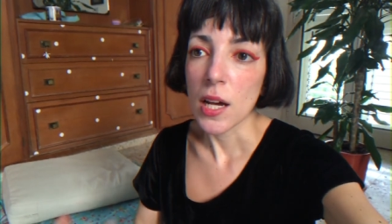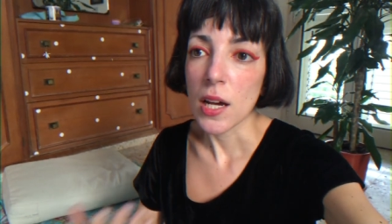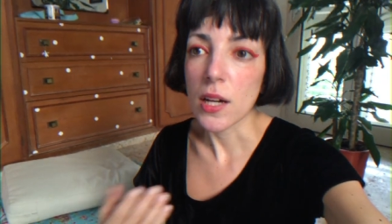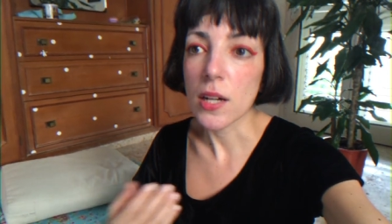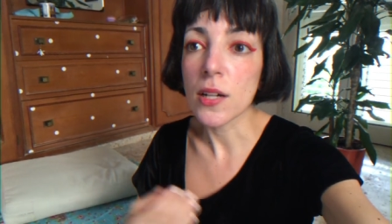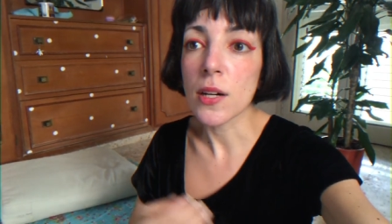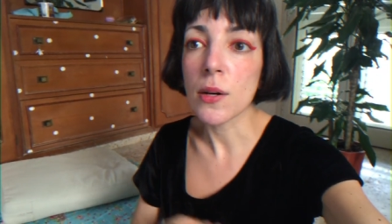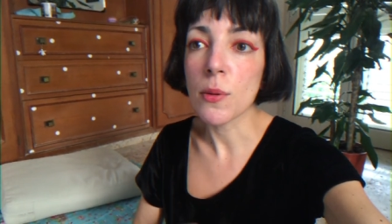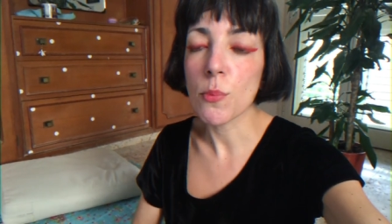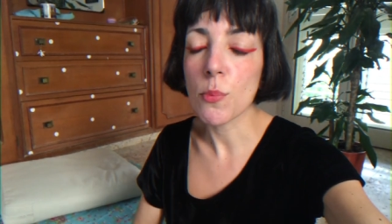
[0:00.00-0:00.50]

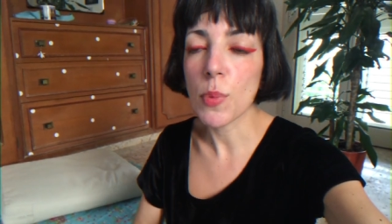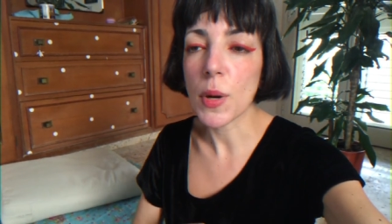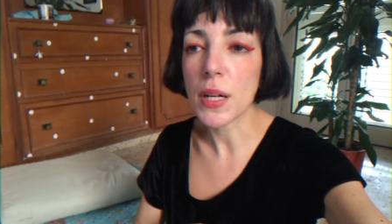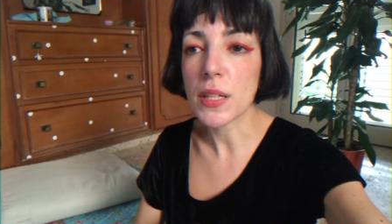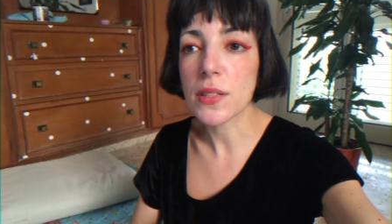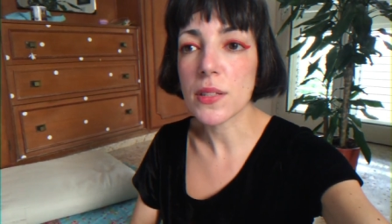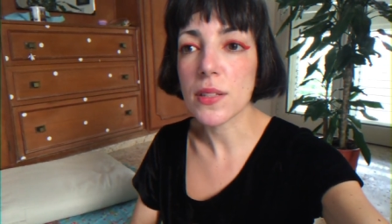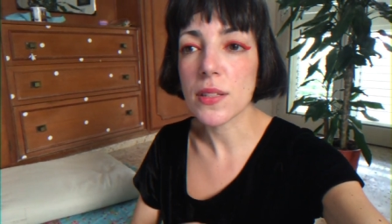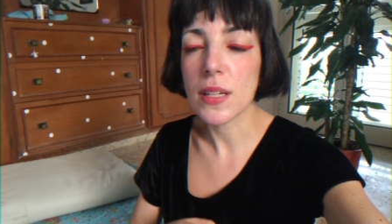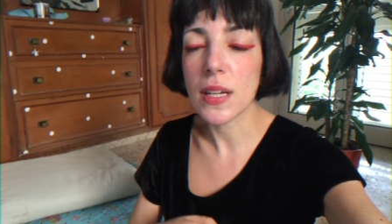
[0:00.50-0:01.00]
Um,
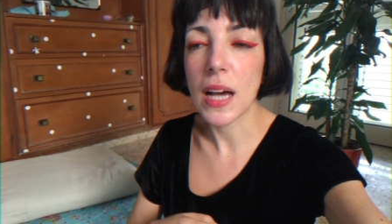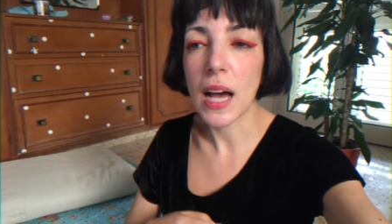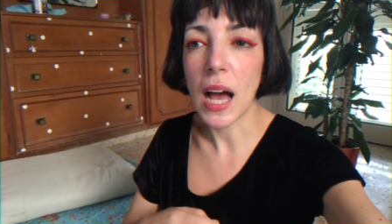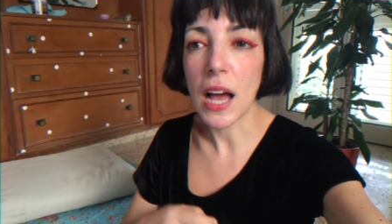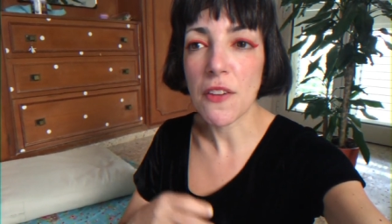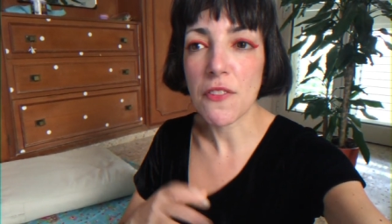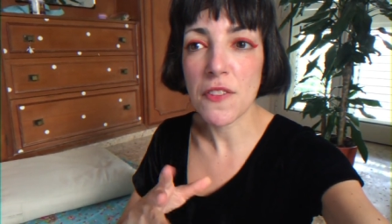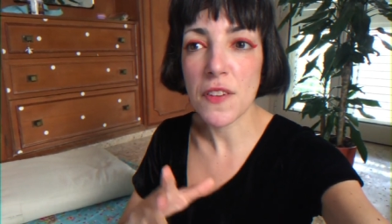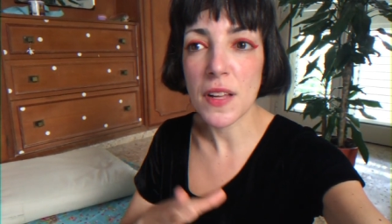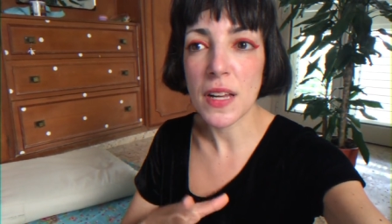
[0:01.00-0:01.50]
but I
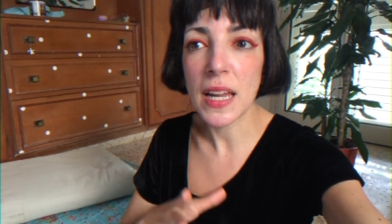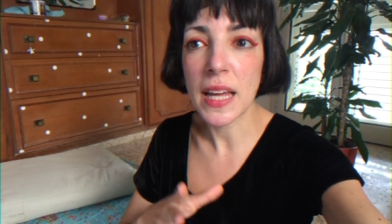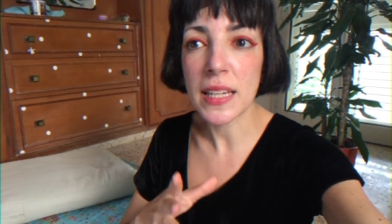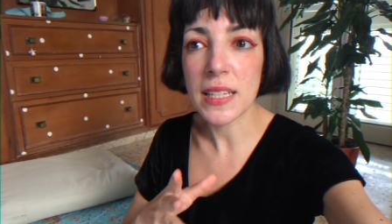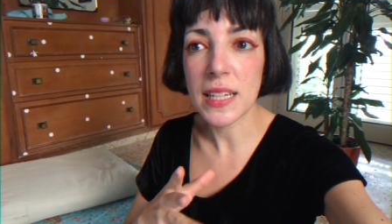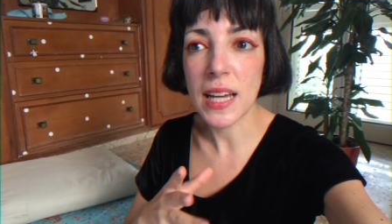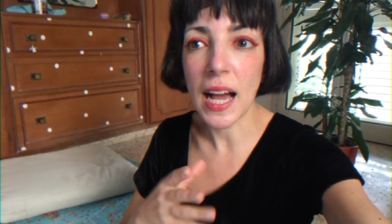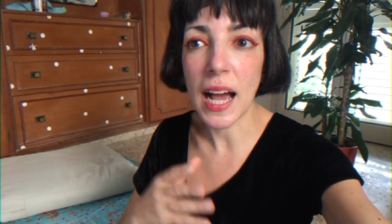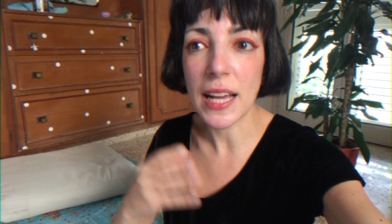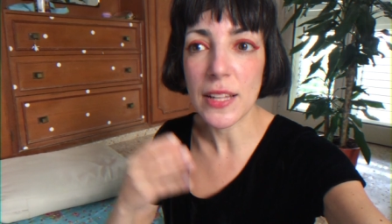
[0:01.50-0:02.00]
feel
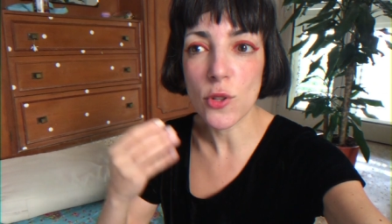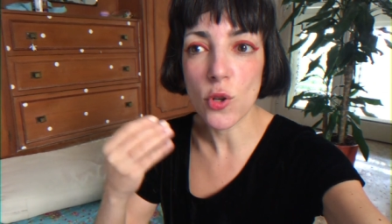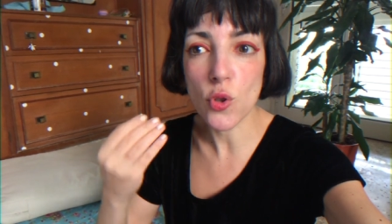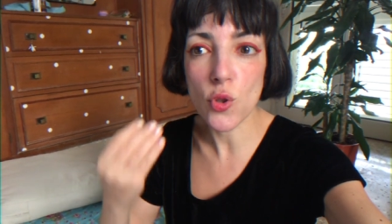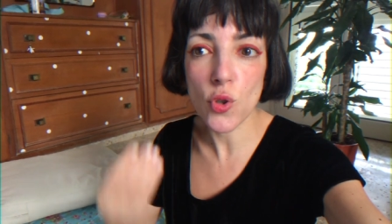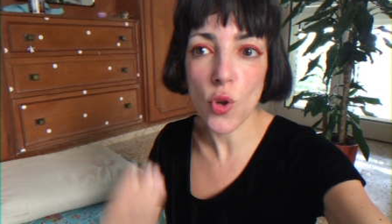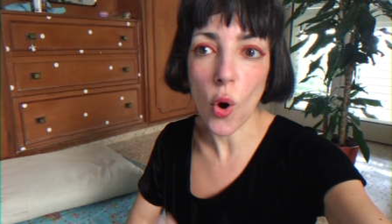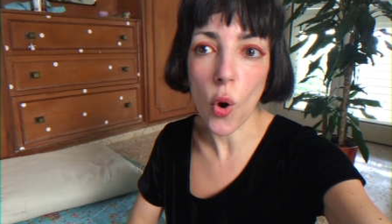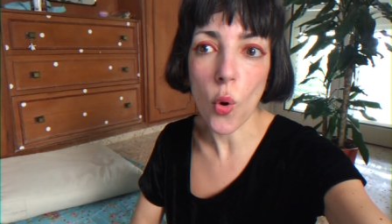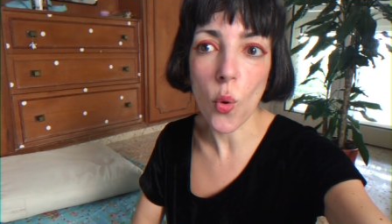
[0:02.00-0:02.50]
like I
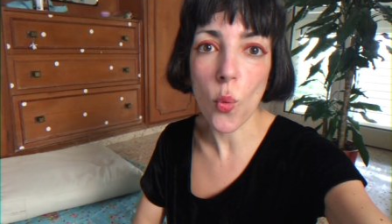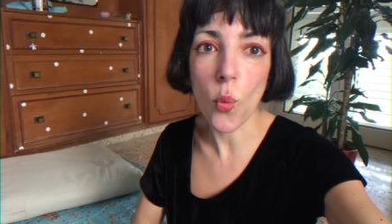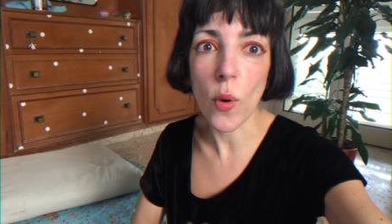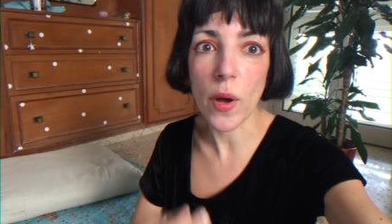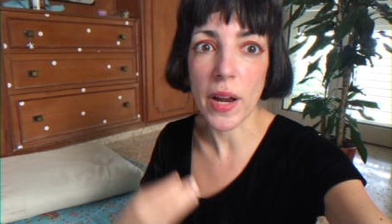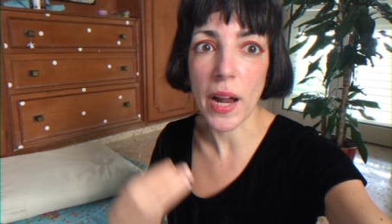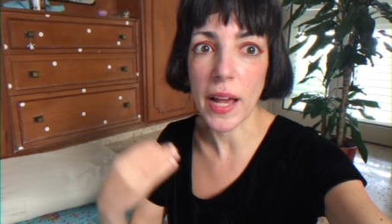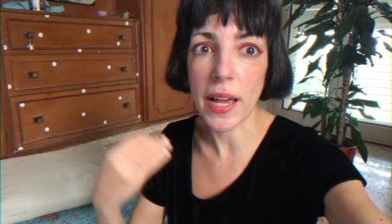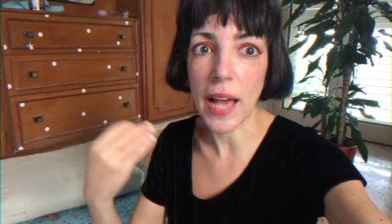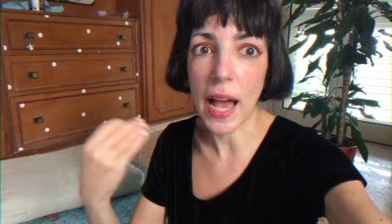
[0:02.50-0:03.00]
don't know
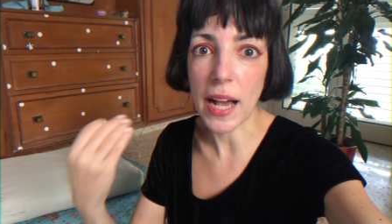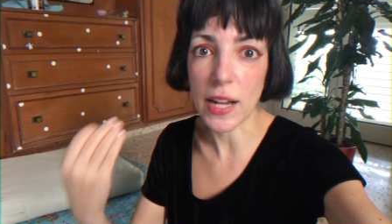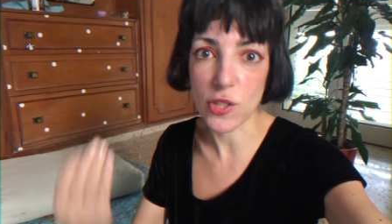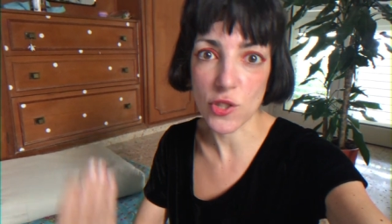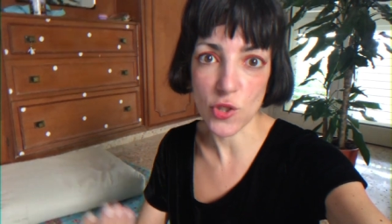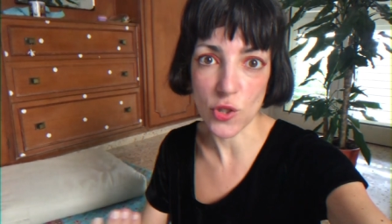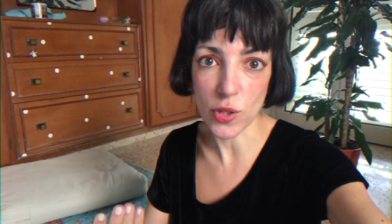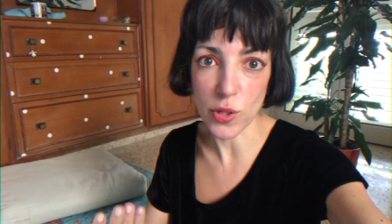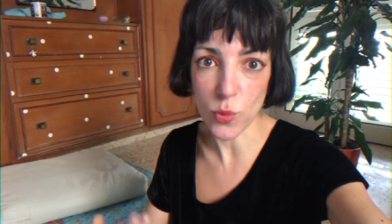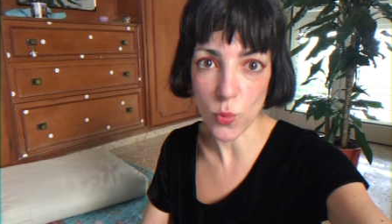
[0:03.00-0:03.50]
where I
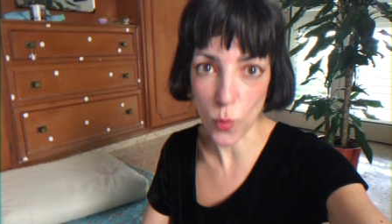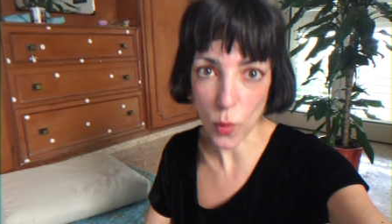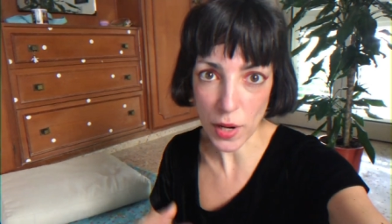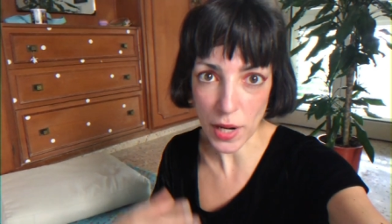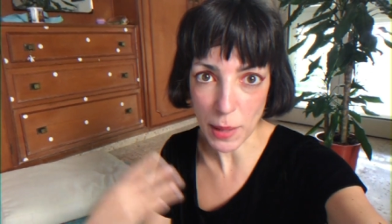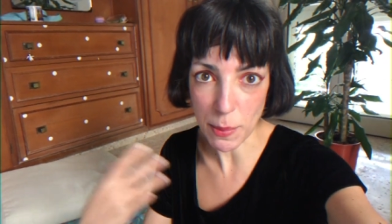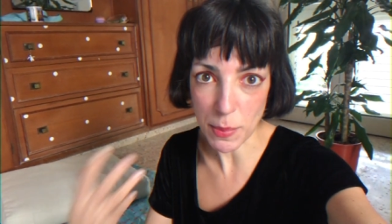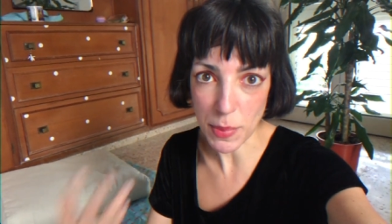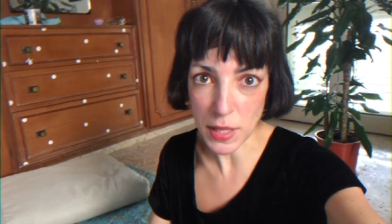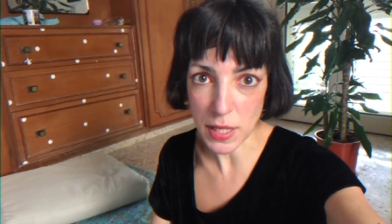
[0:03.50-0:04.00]
actually want
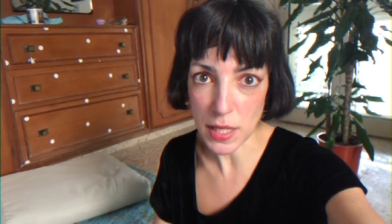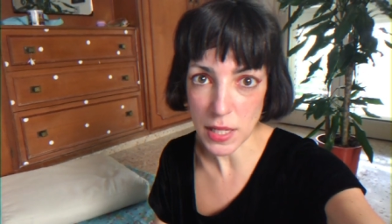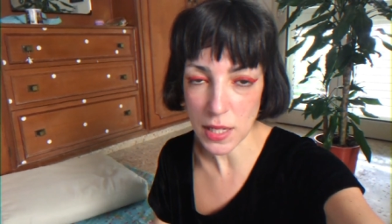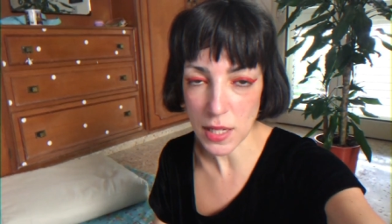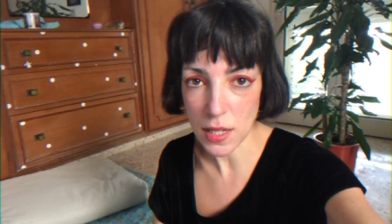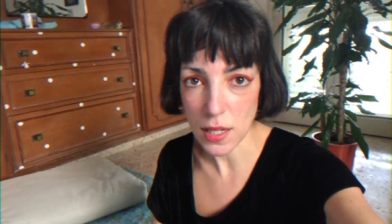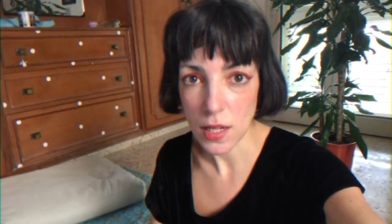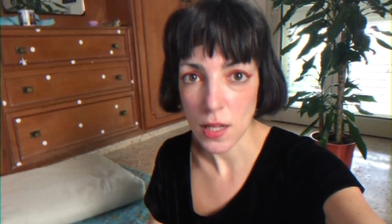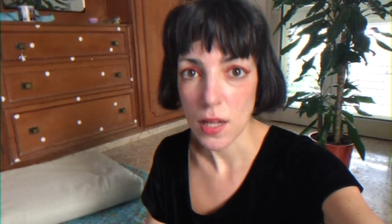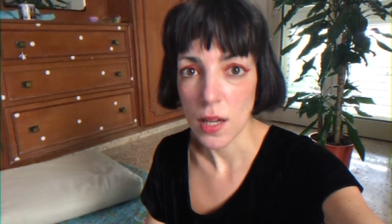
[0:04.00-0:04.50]
to
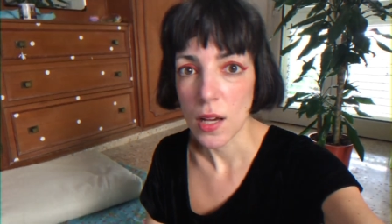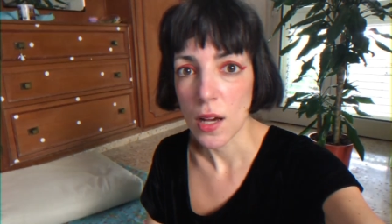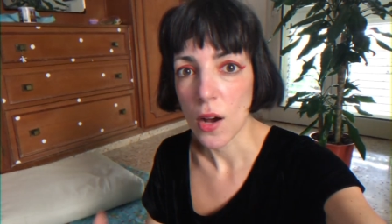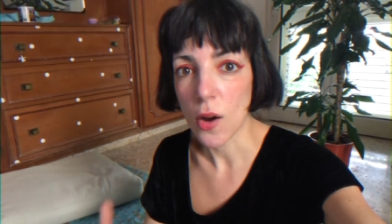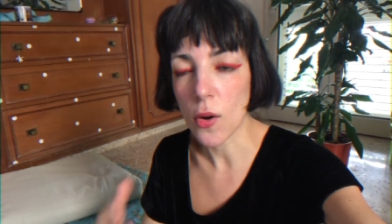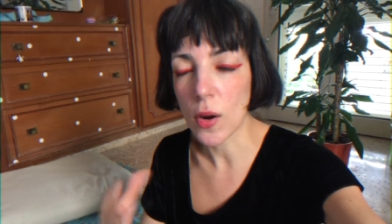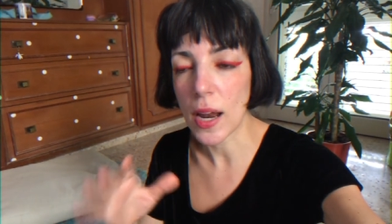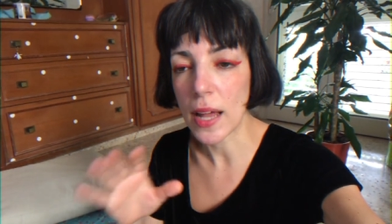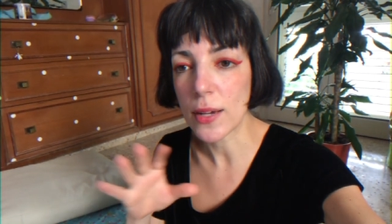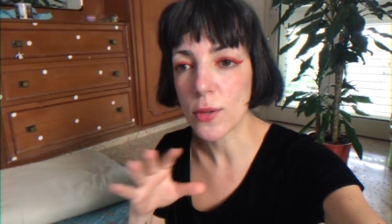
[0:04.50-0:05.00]
be
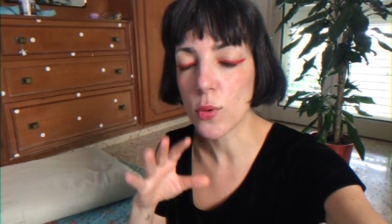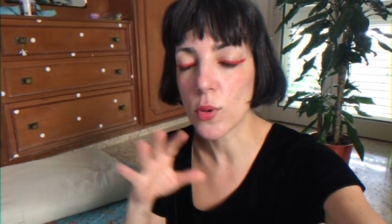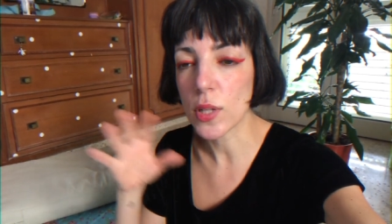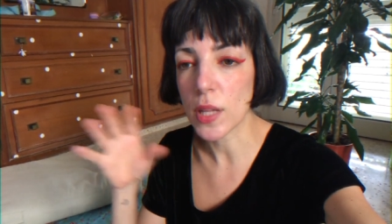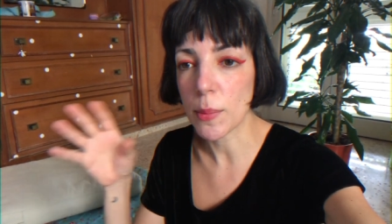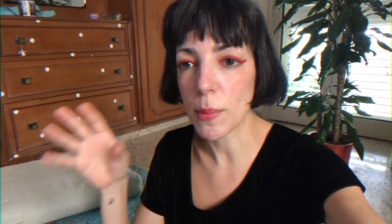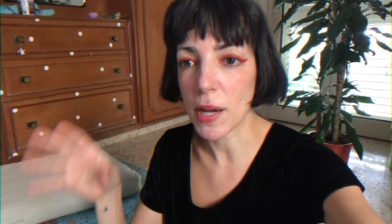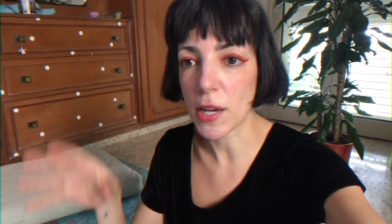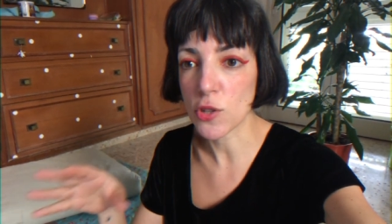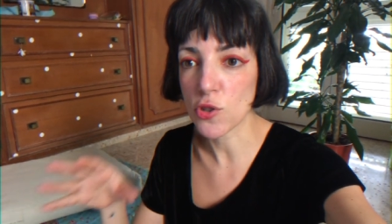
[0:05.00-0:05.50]
or like what
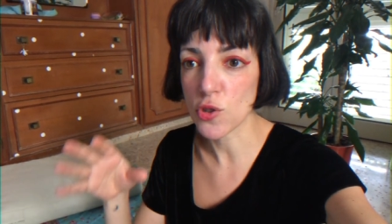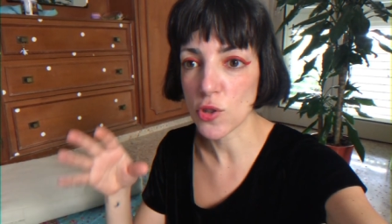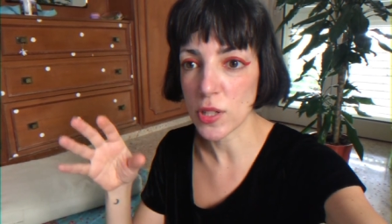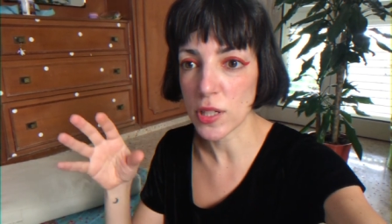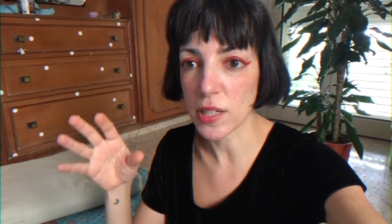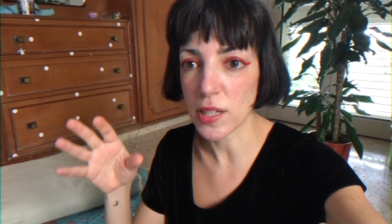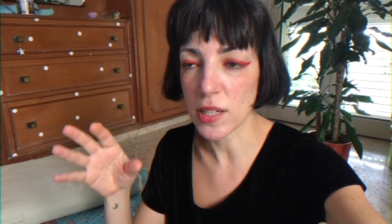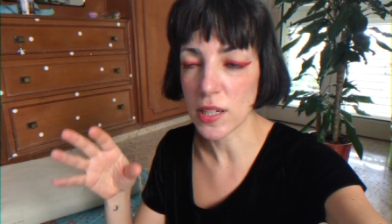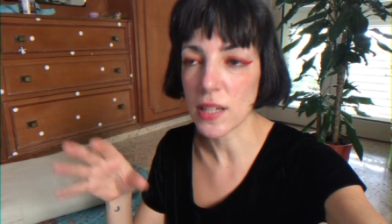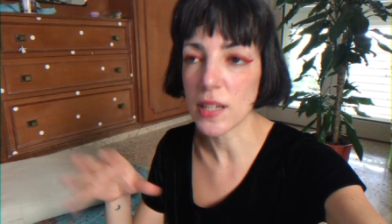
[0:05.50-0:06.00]
I'm
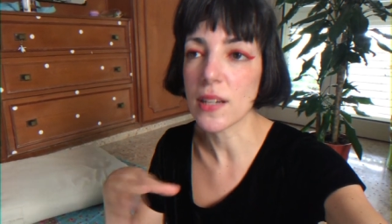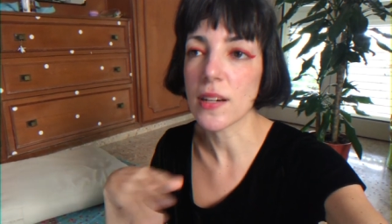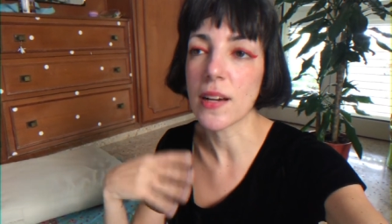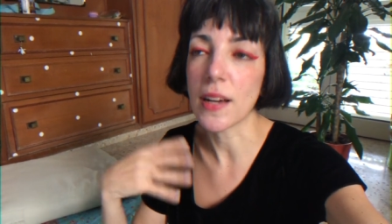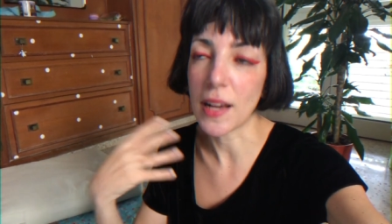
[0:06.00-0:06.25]
actually